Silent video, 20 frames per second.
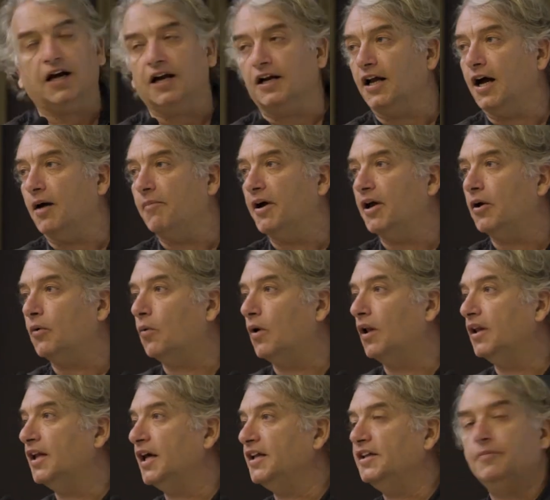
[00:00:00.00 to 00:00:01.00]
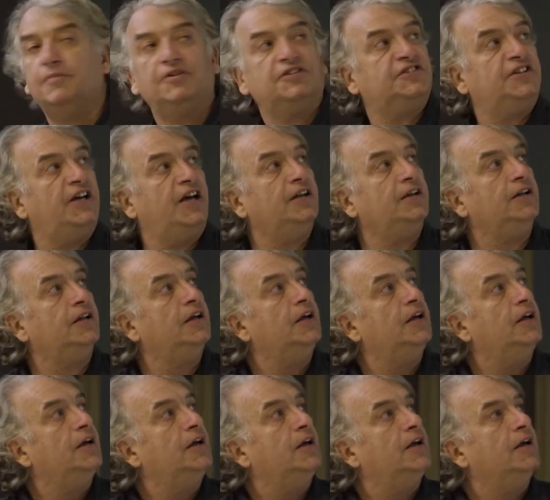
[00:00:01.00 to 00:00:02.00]
and gamma equal 90%,
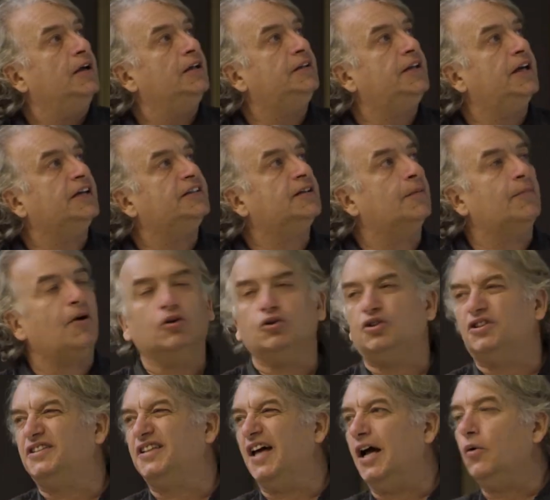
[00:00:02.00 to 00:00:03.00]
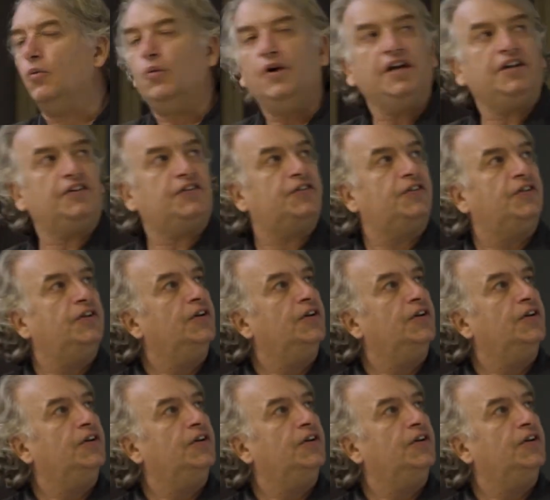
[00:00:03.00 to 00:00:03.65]
it takes about 10 weeks